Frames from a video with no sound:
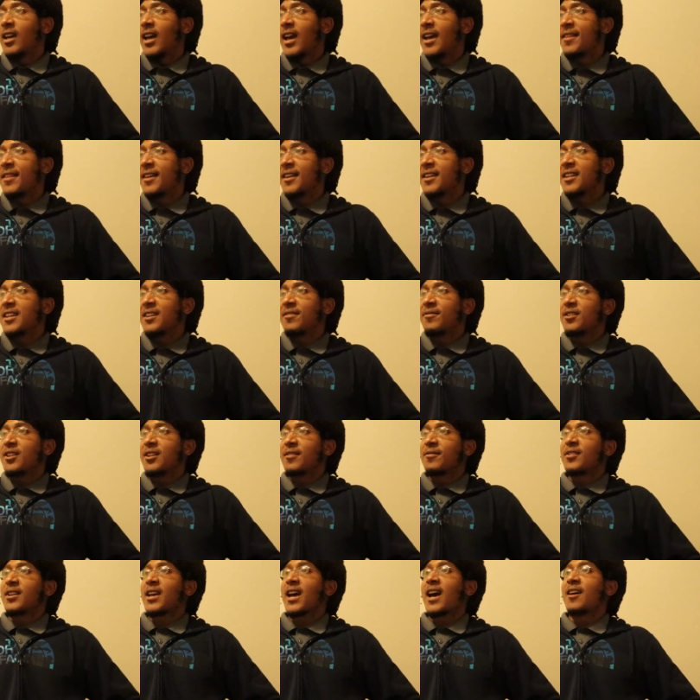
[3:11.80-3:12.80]
and then
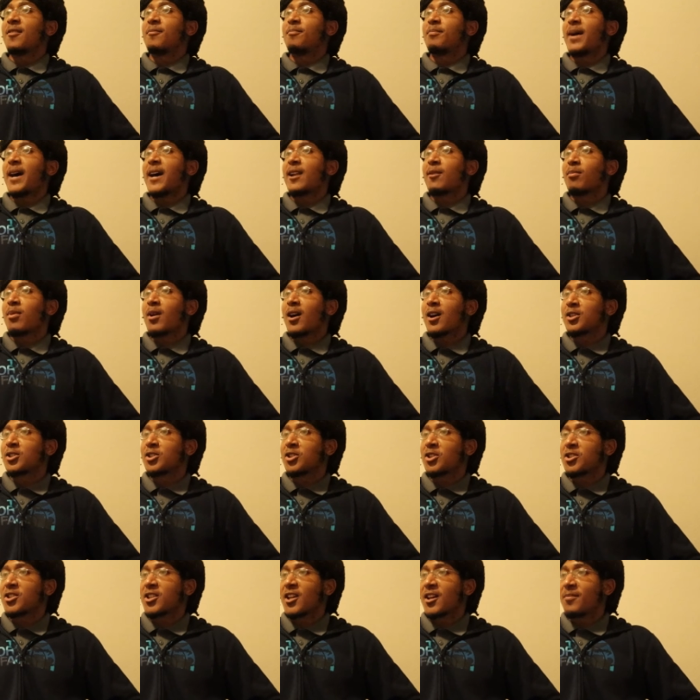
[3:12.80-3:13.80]
even if you had bad
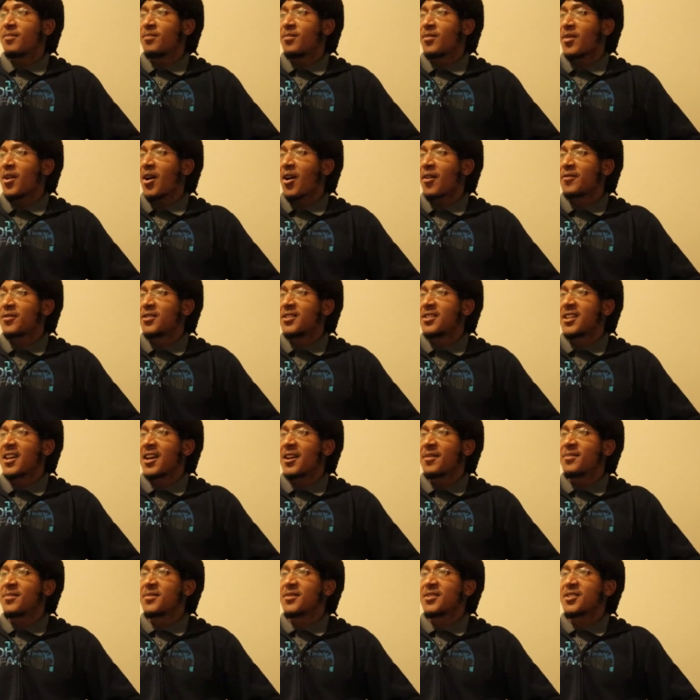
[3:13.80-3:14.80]
posture something
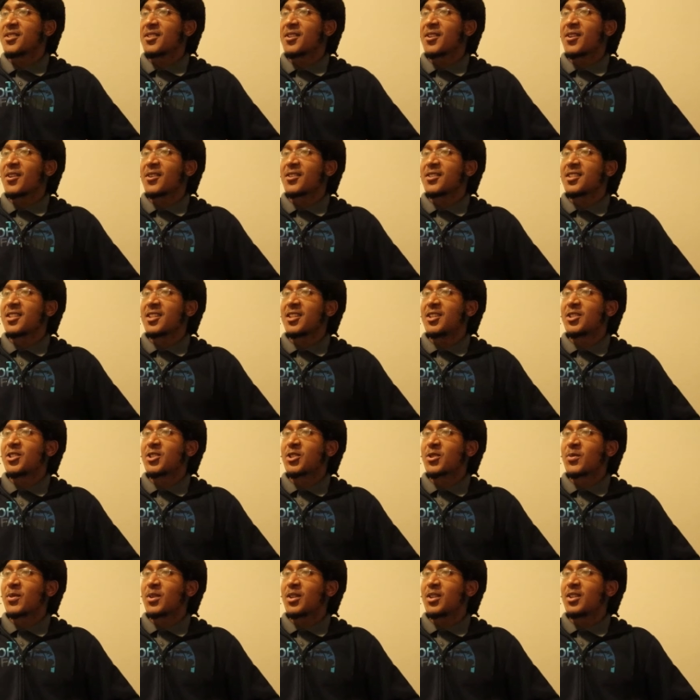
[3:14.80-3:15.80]
oftentimes you know a
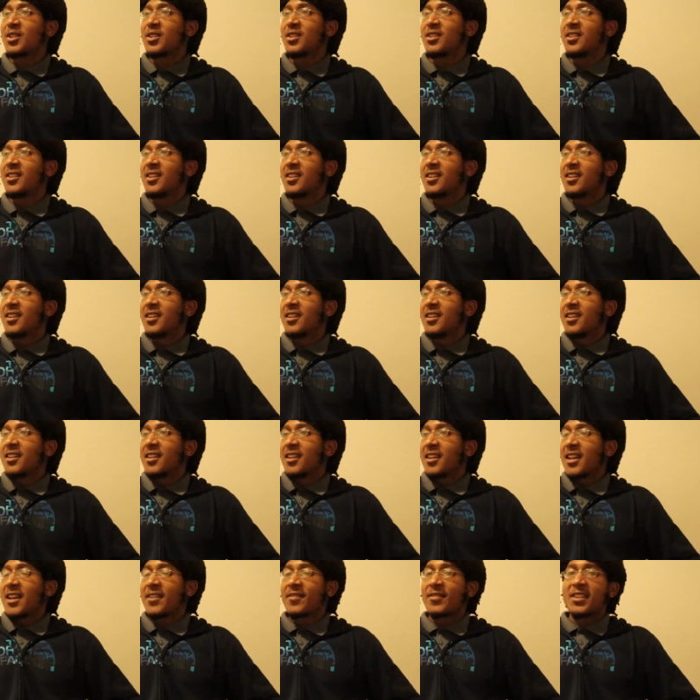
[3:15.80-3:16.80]
teacher would
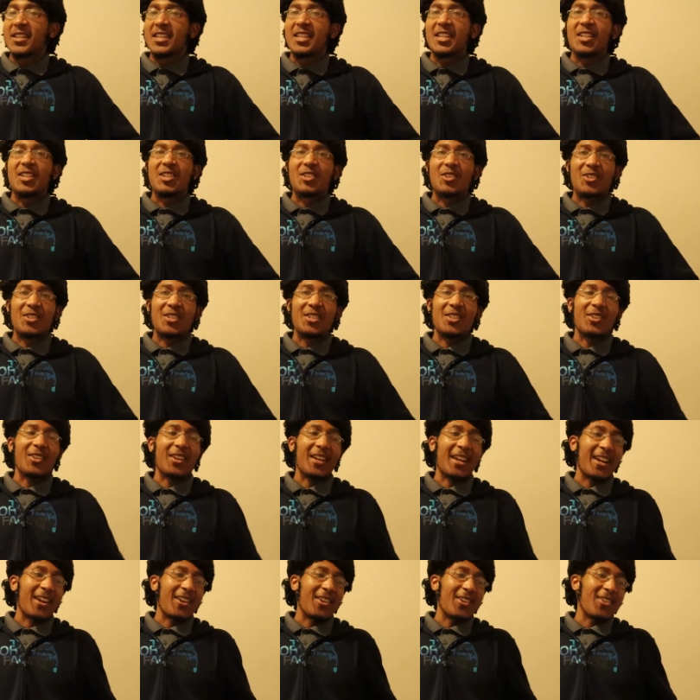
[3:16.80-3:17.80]
if the teacher
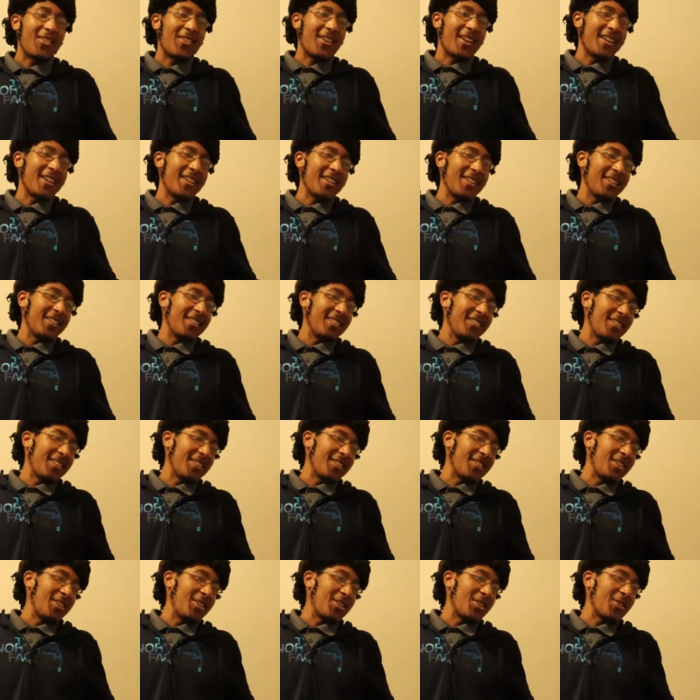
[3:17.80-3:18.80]
still cared right
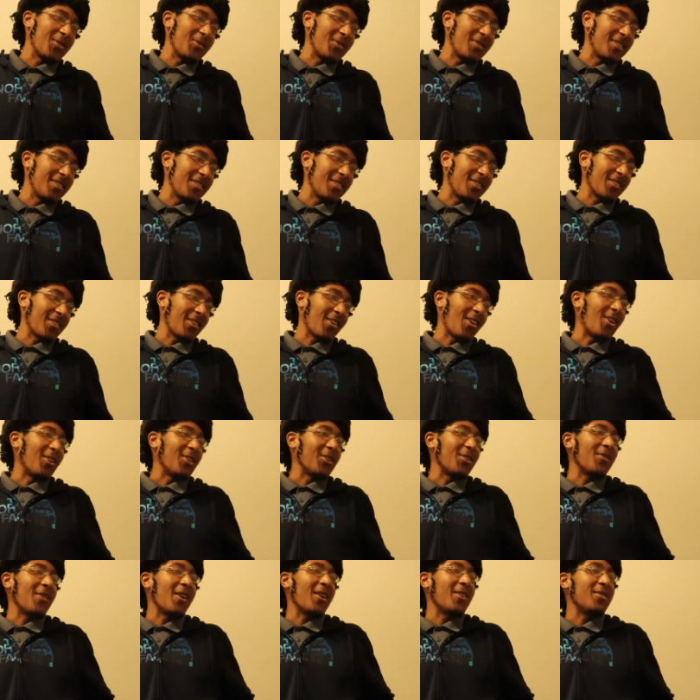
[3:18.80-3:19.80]
the teacher would
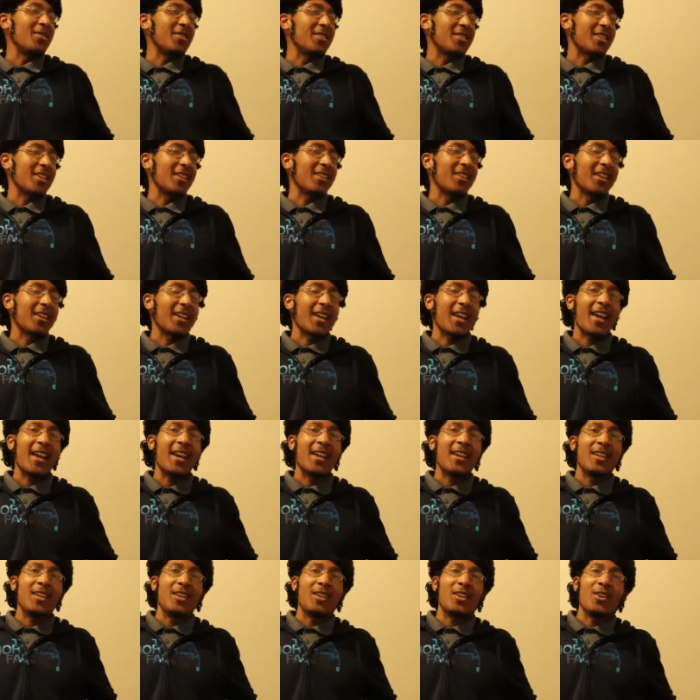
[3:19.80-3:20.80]
call you out and say like
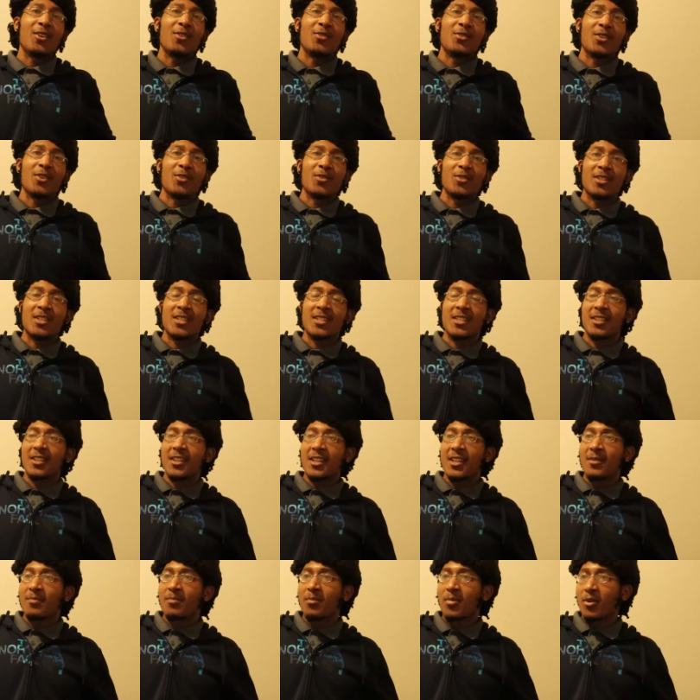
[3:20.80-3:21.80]
hey you know don't
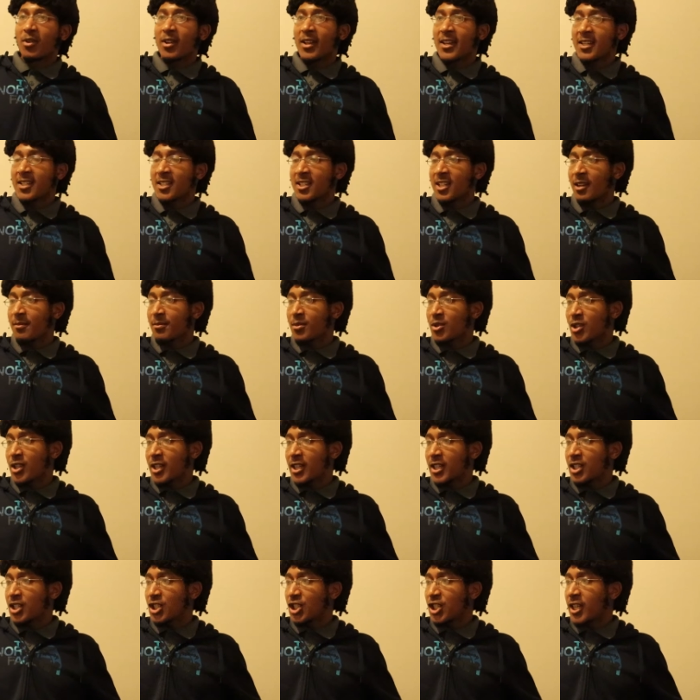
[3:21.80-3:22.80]
sleep or like sit up
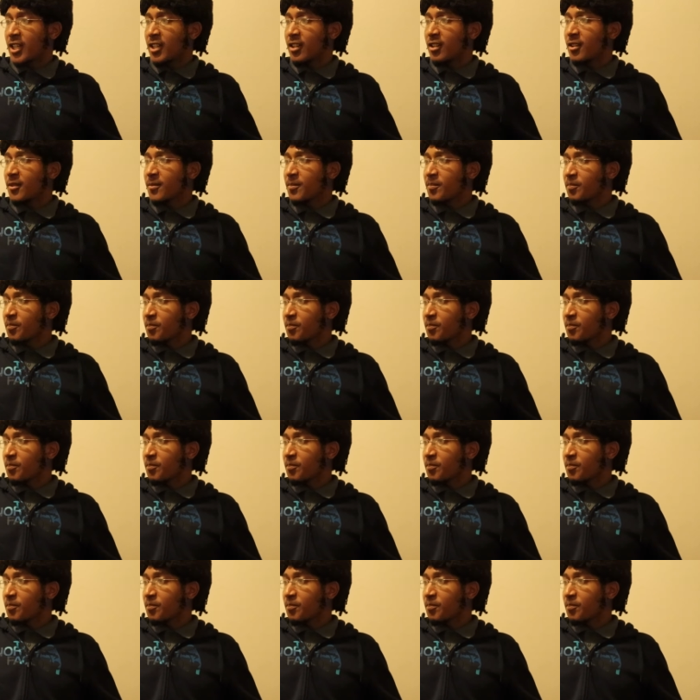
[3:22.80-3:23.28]
straight and shit